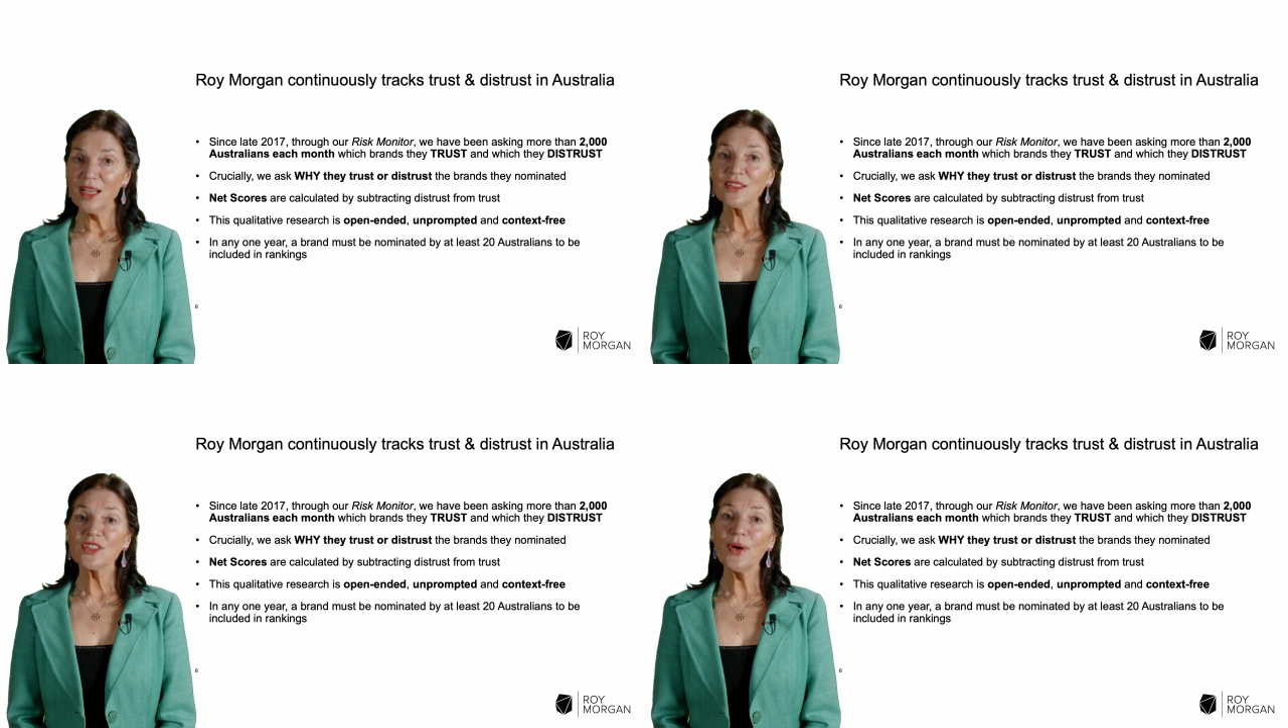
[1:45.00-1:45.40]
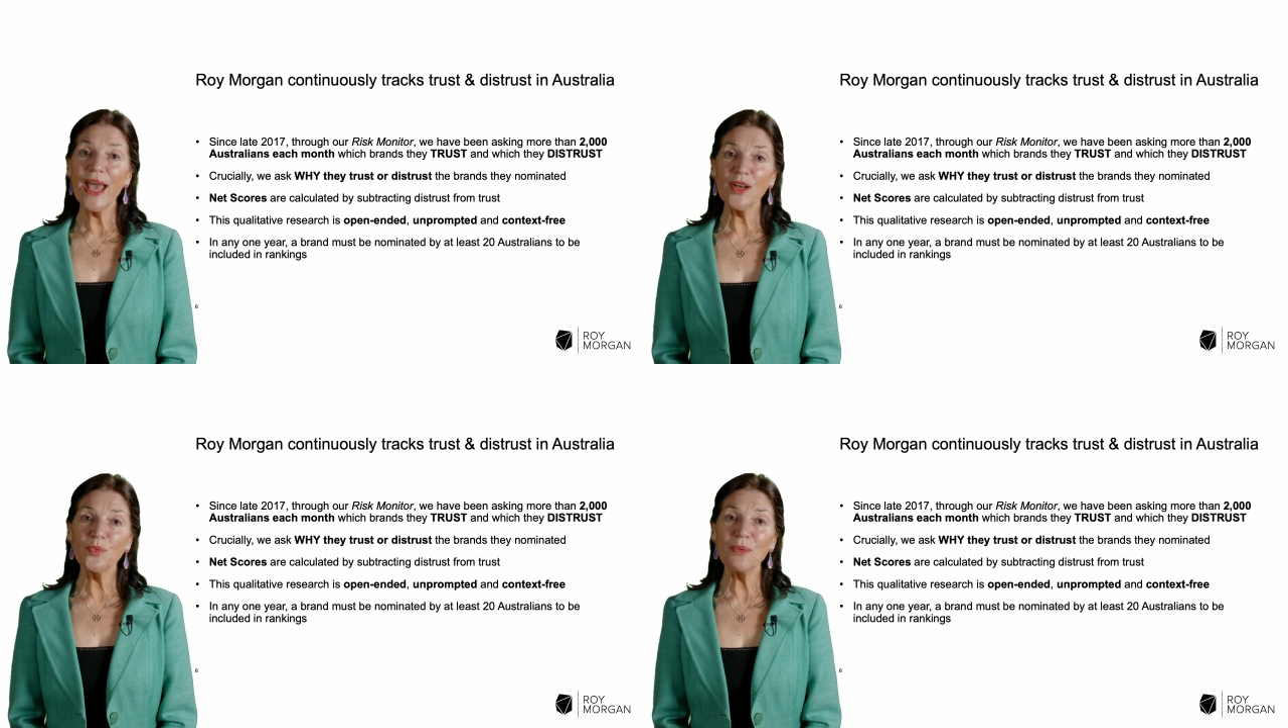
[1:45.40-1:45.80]
So
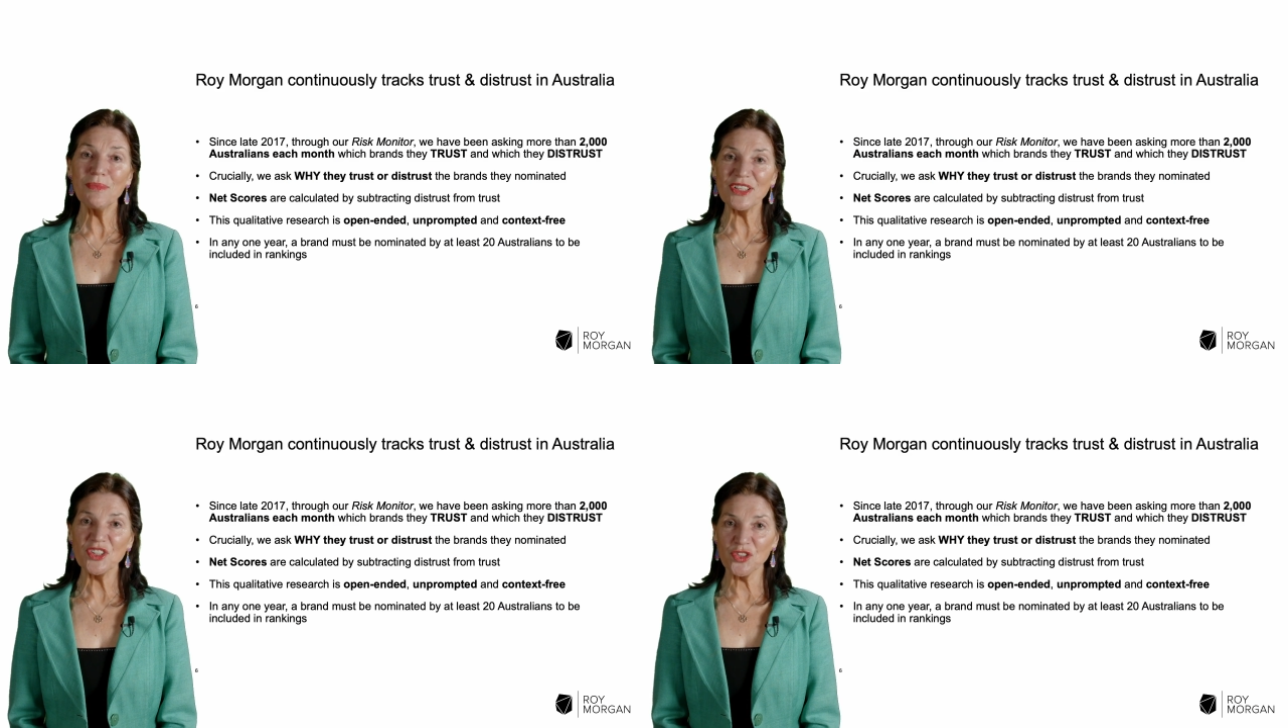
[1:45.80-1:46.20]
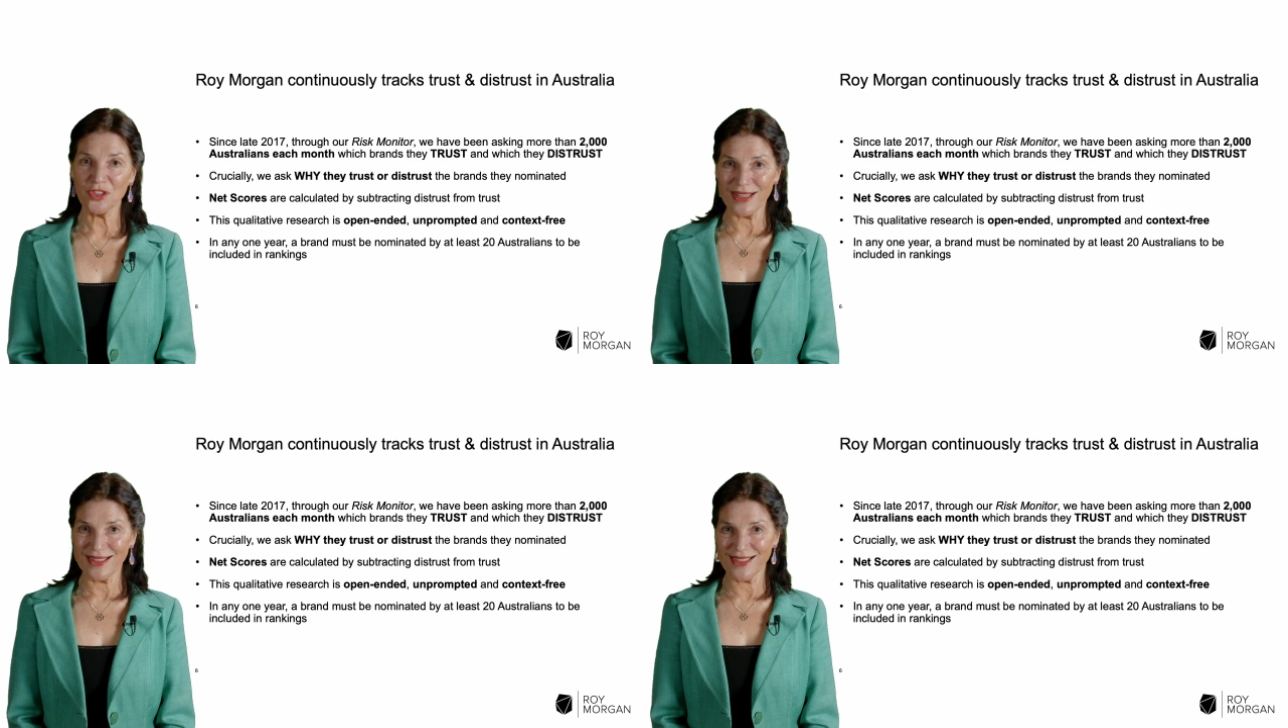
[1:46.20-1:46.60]
how do we measure
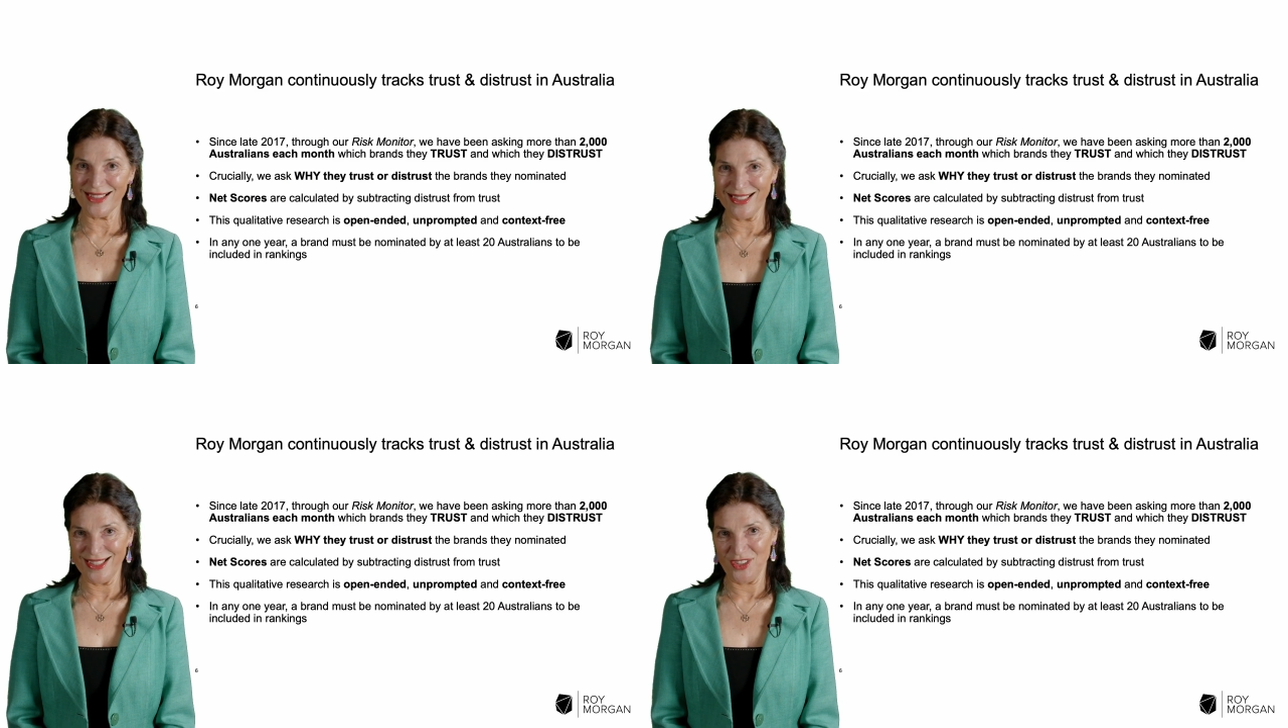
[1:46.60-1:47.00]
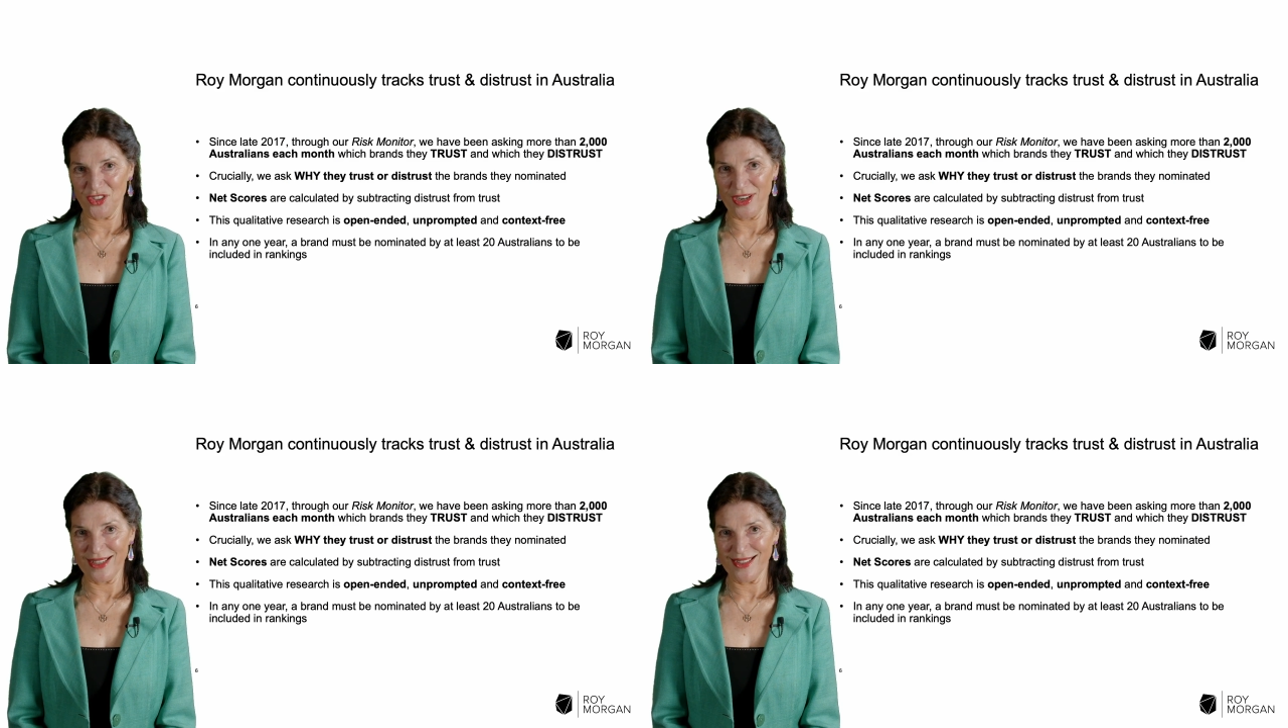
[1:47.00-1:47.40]
trust and
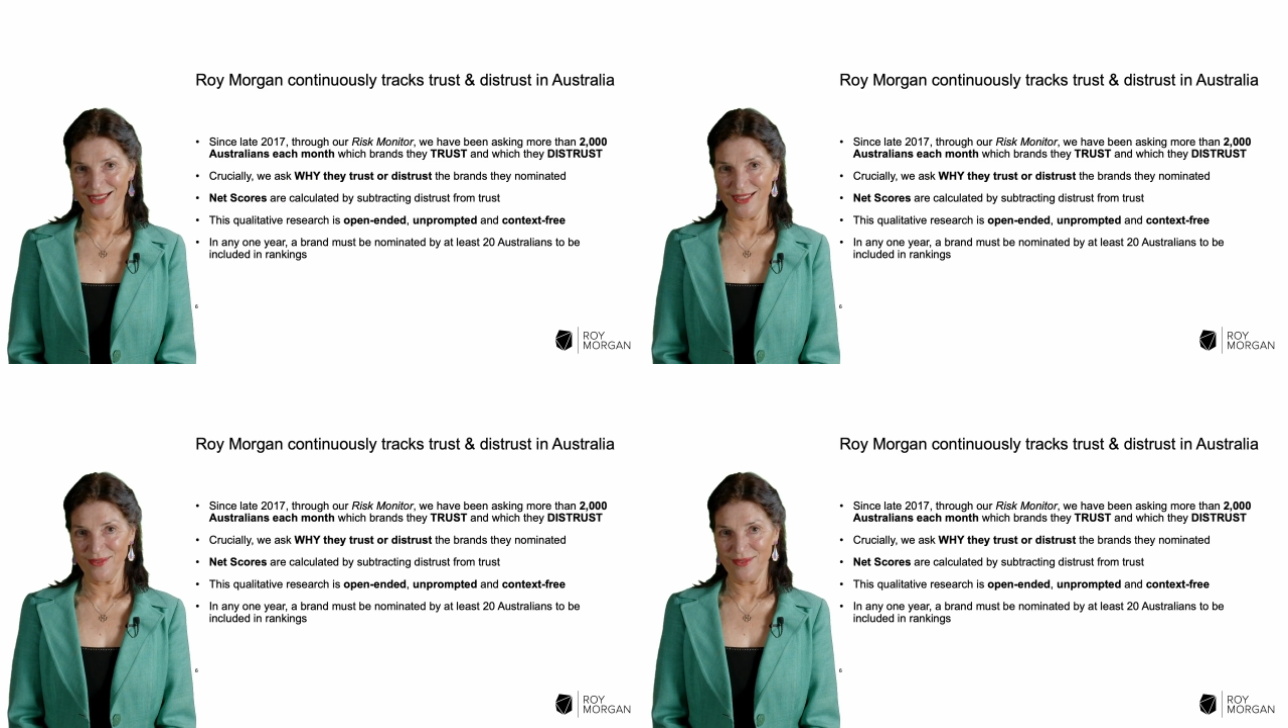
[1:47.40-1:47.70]
distrust?